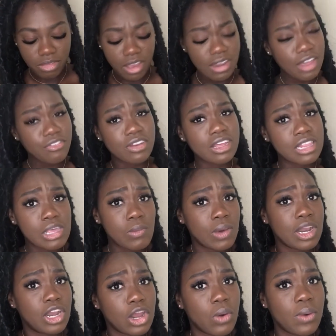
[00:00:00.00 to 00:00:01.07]
definitely want
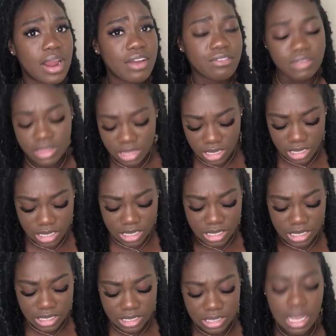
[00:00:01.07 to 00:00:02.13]
to know where everything
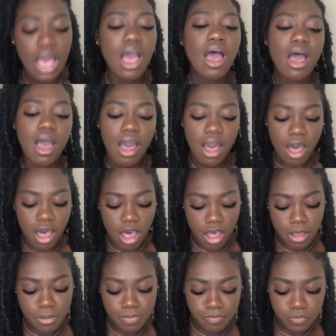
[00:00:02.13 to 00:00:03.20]
is.
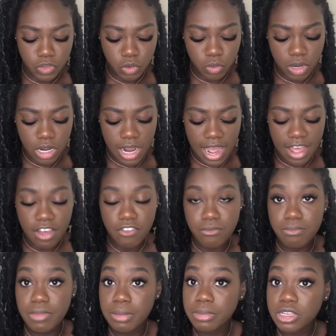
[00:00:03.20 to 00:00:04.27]
You want to have
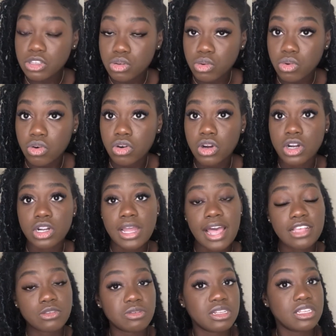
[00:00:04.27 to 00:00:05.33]
maybe a tour,
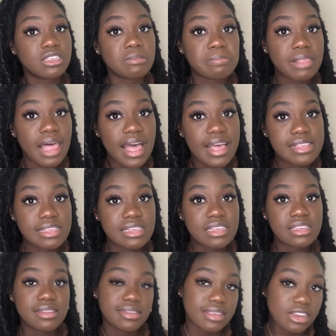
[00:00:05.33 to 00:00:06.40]
ask where the supplies
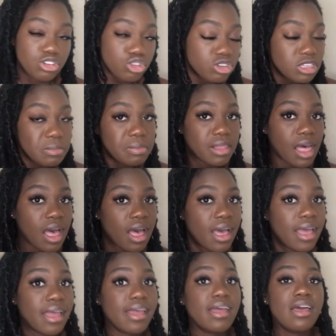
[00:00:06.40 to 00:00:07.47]
is, central
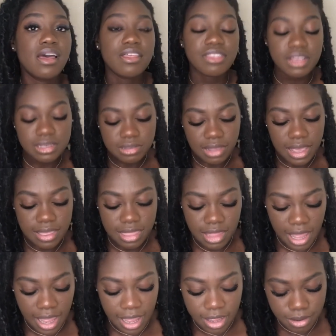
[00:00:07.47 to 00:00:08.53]
supply, things like
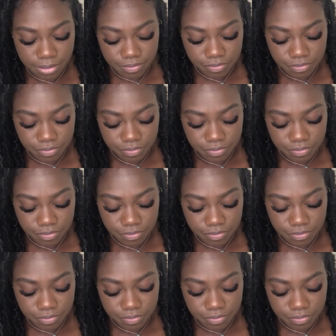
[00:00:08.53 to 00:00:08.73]
that.